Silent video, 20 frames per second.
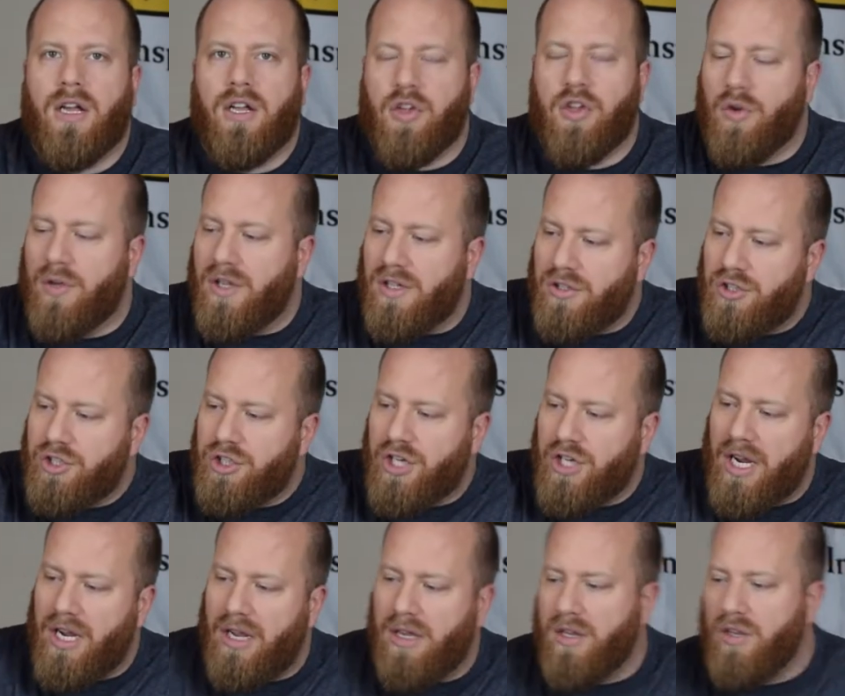You can
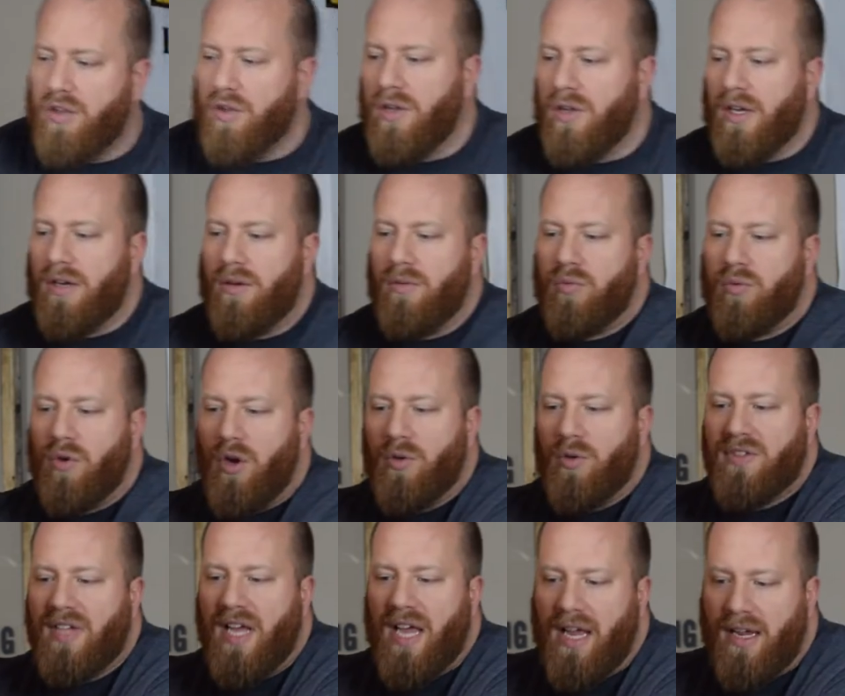change, you can
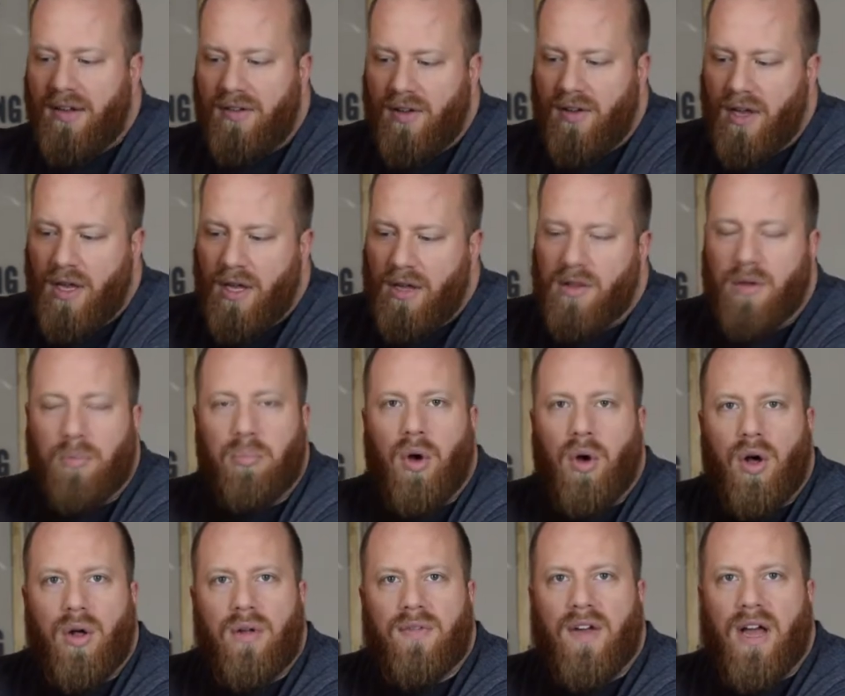rotate the
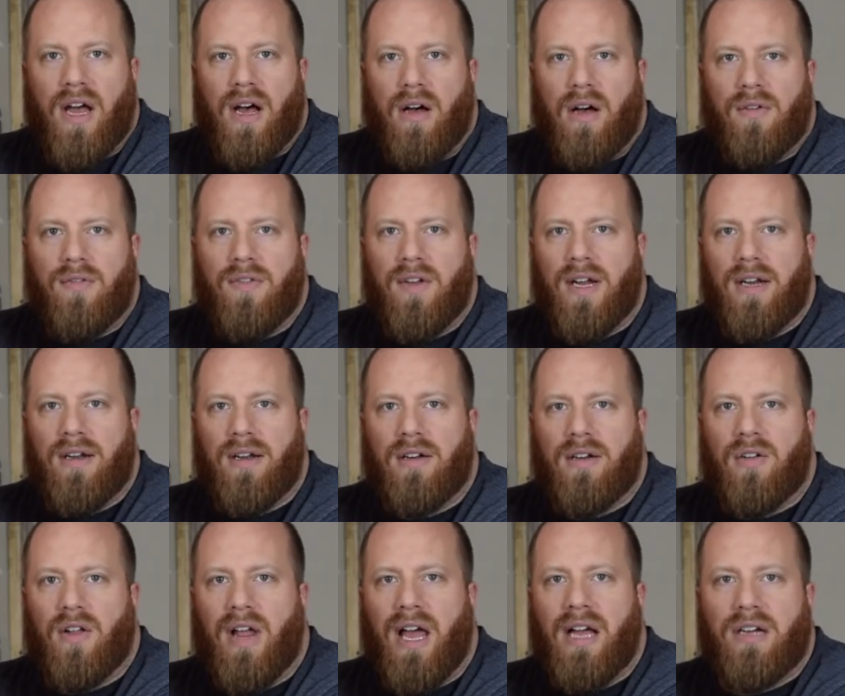ball valve and
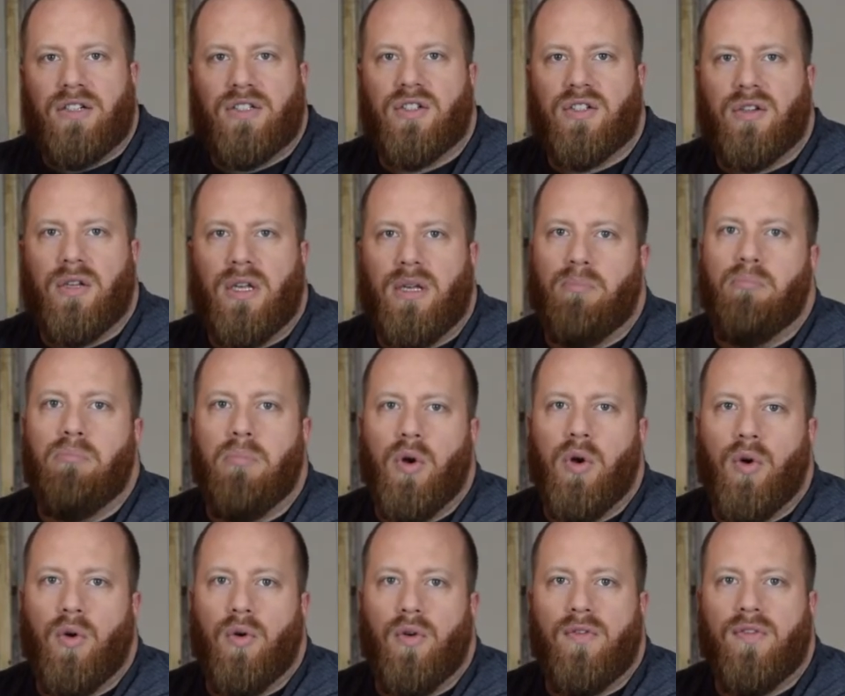it'll actually
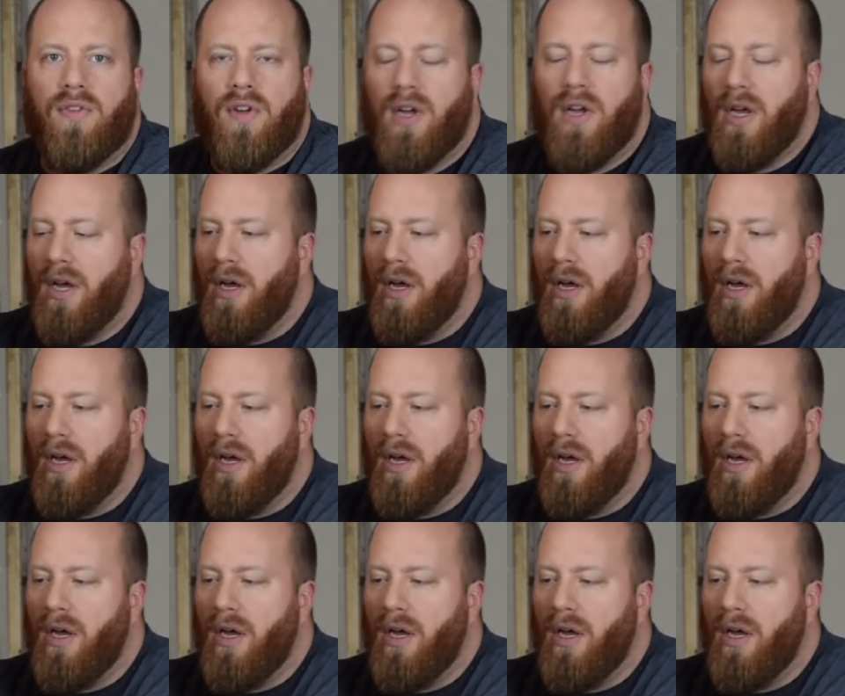move